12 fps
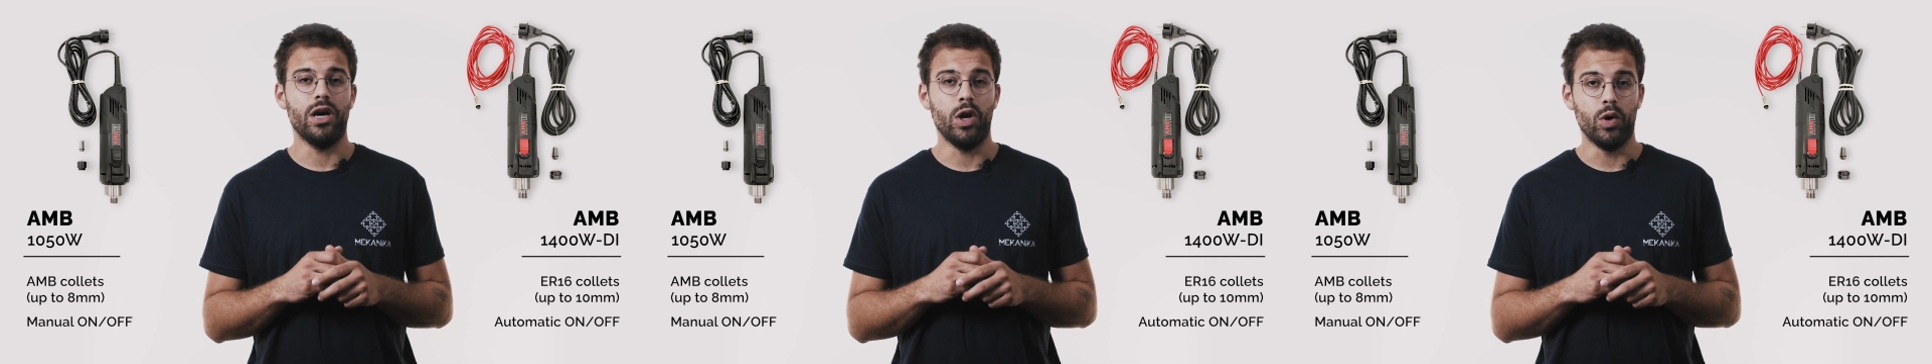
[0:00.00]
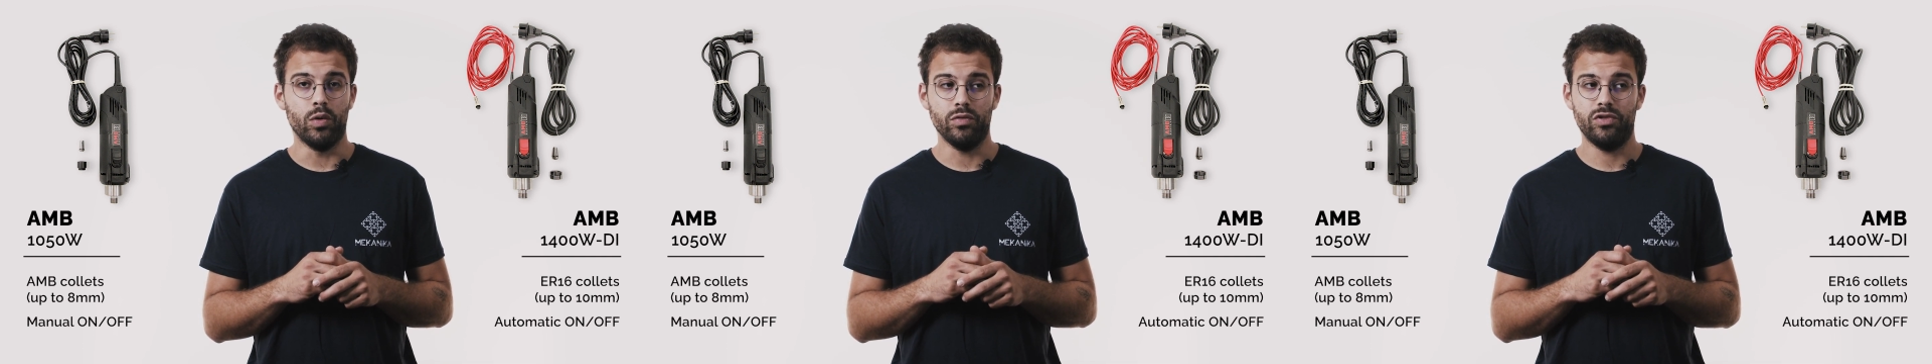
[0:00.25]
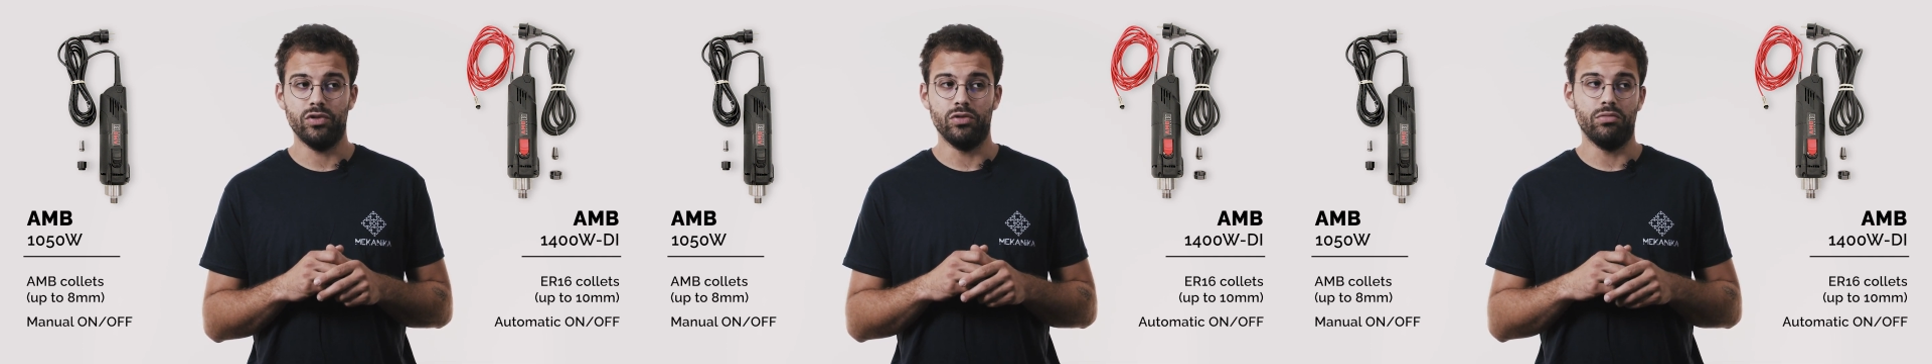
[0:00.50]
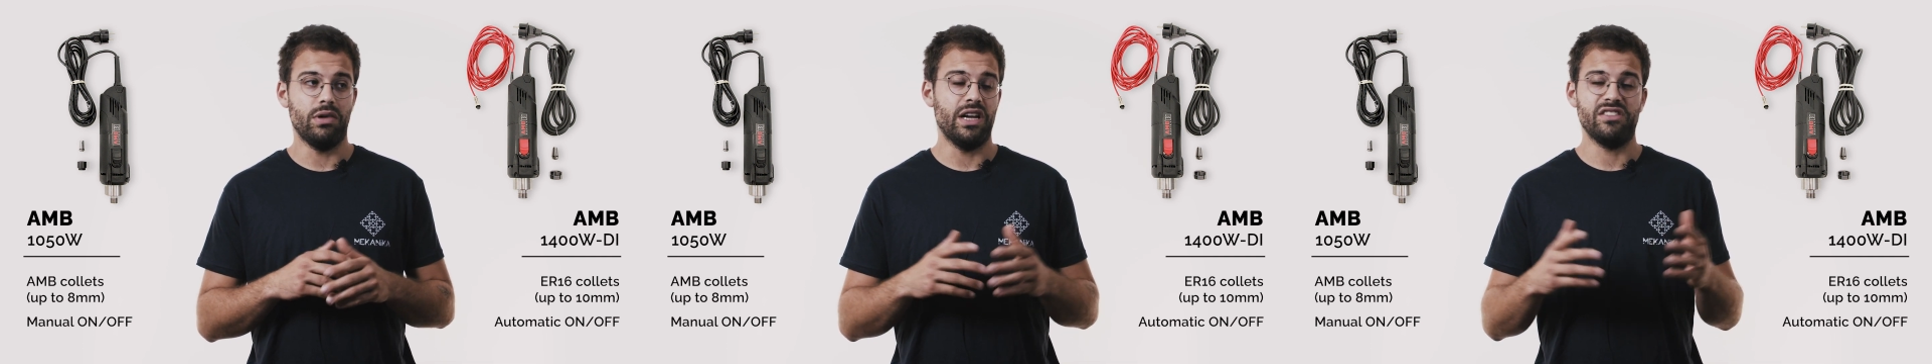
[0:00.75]
alone
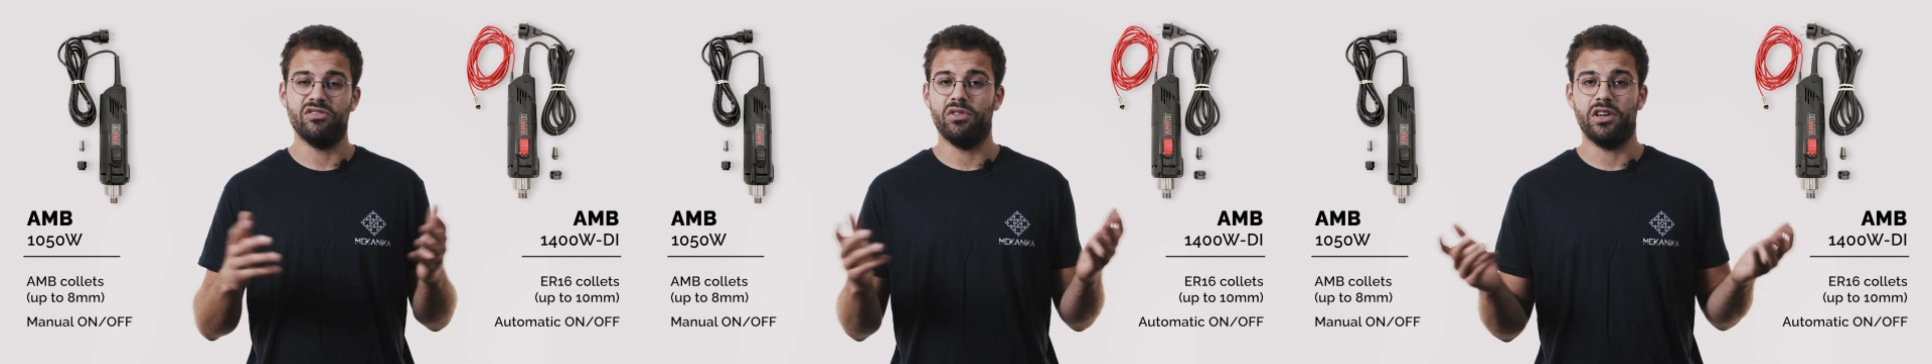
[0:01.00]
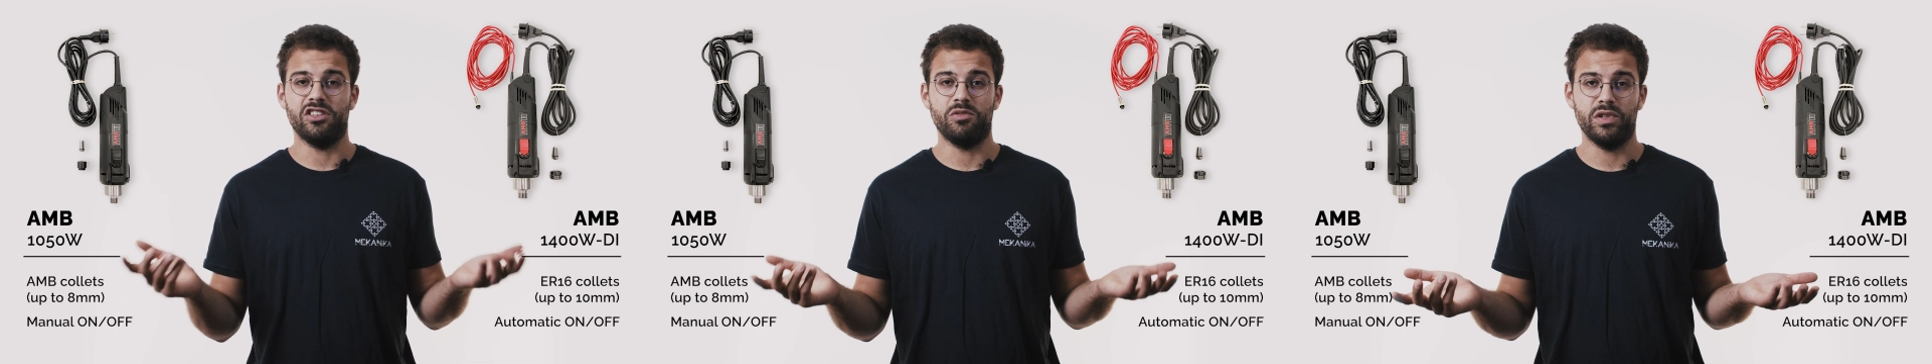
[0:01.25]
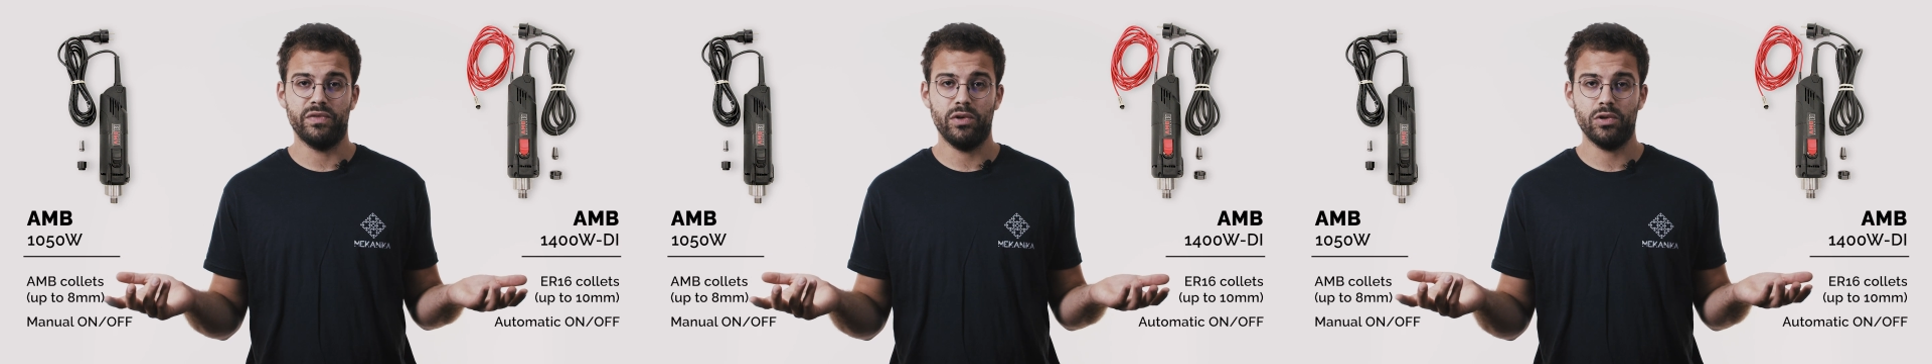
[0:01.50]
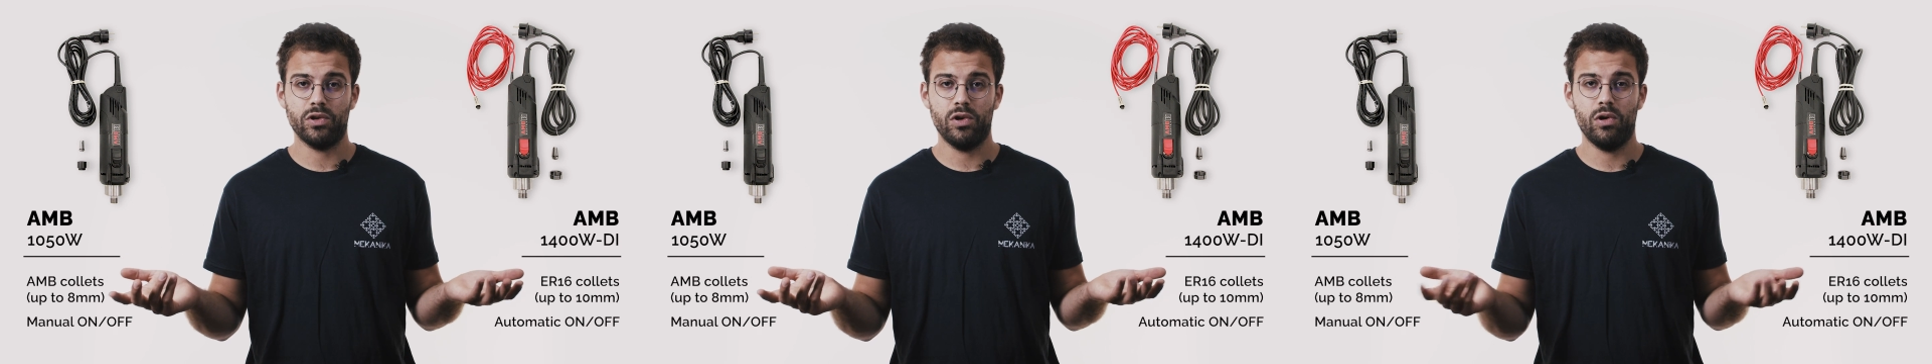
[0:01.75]
to answer a customer's
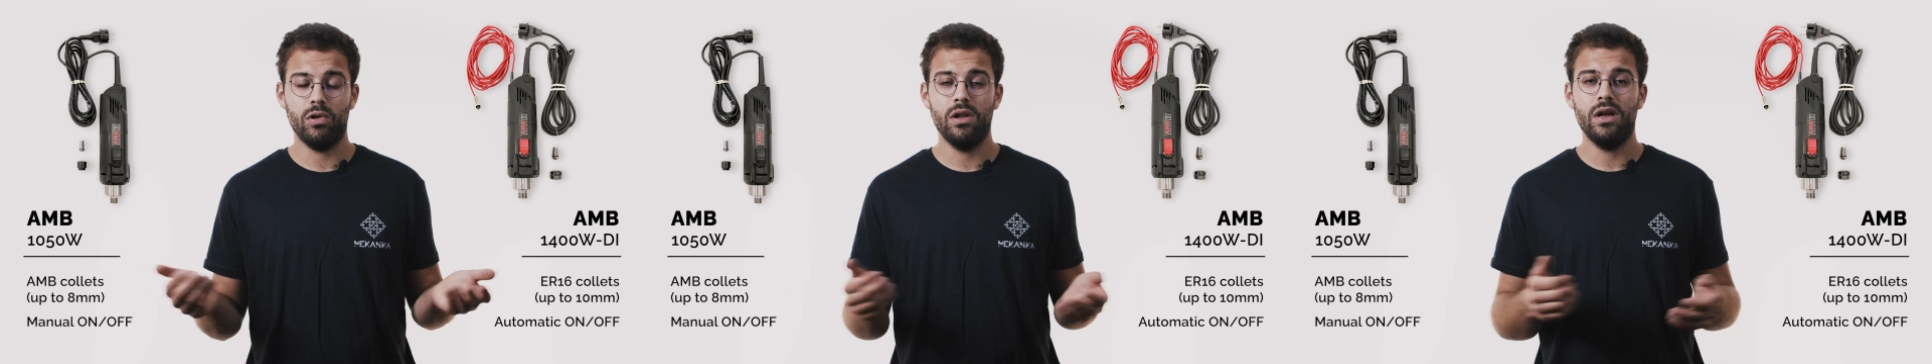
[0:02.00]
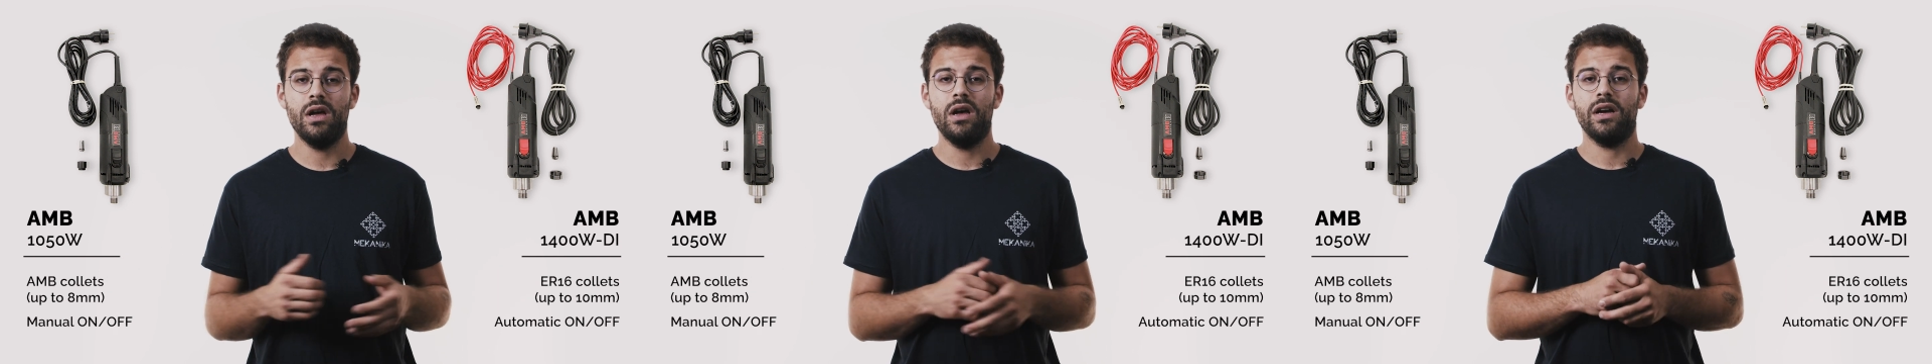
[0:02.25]
phone call,